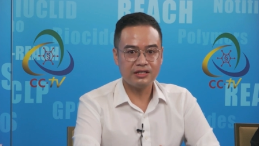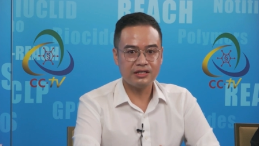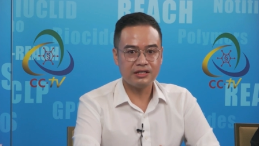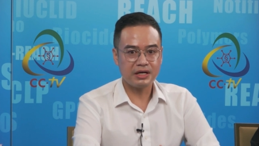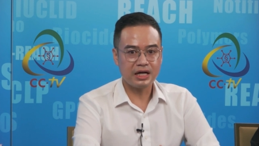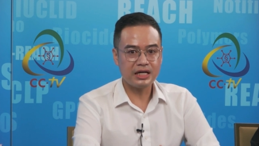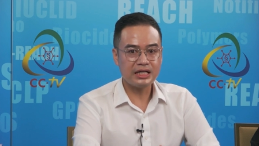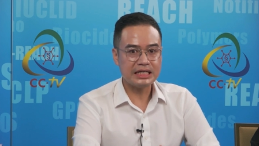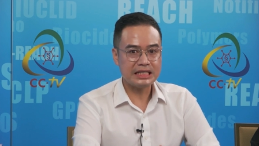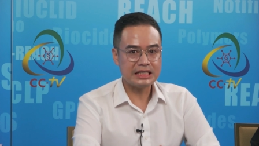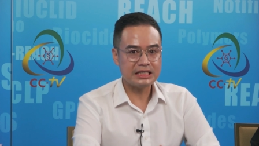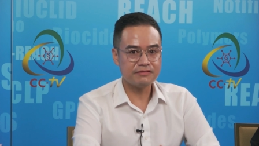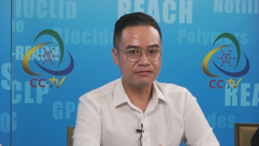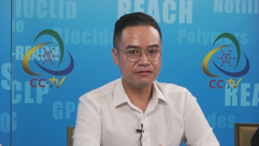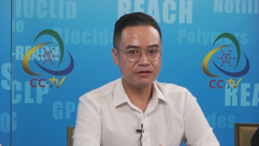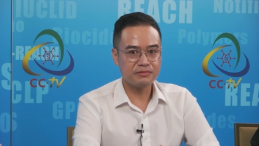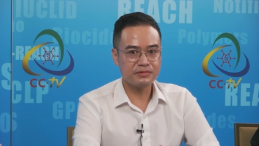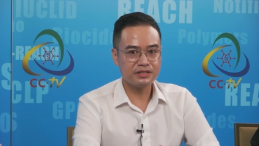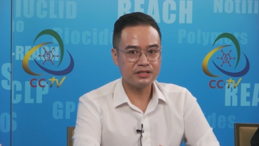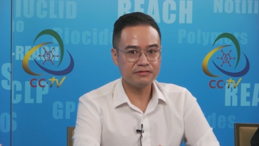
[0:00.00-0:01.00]
at least
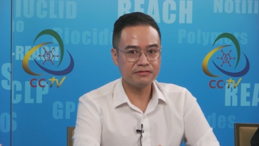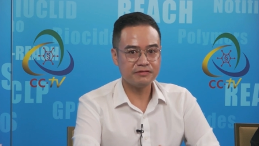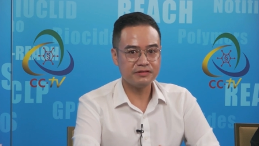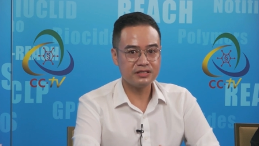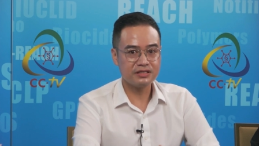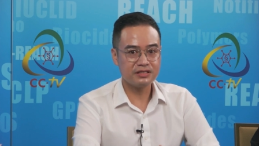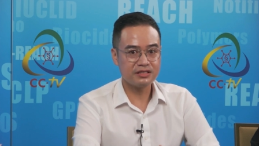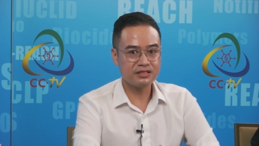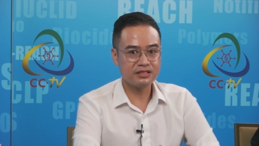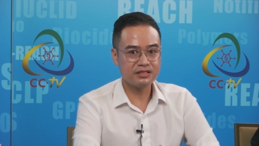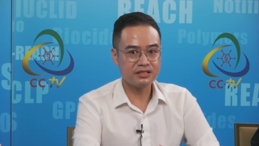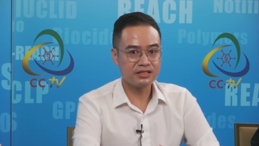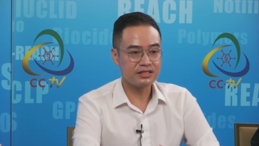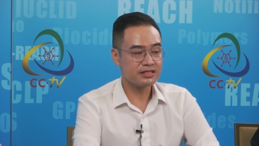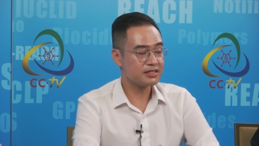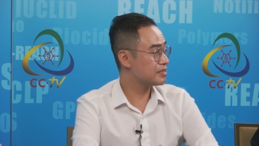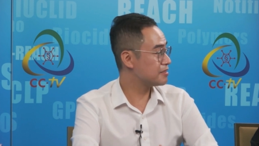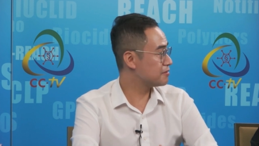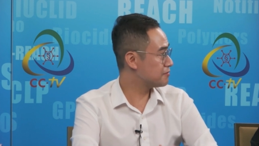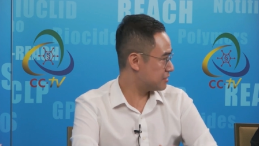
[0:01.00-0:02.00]
from the version
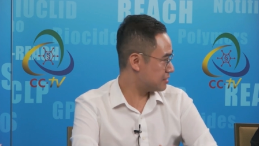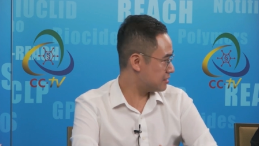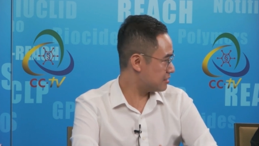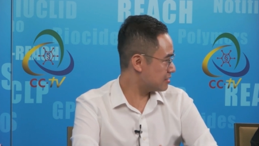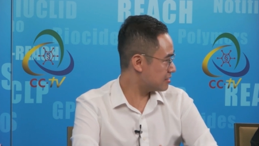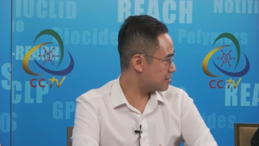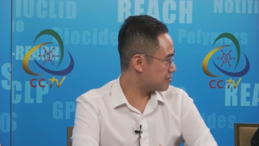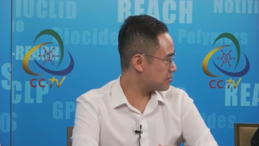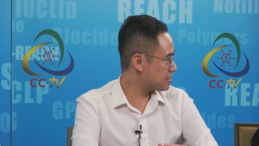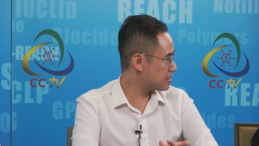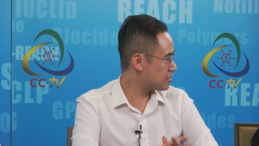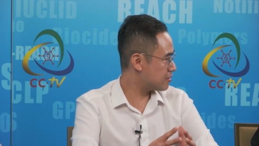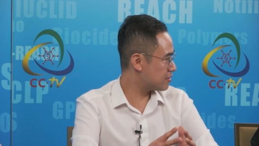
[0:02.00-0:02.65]
seven, because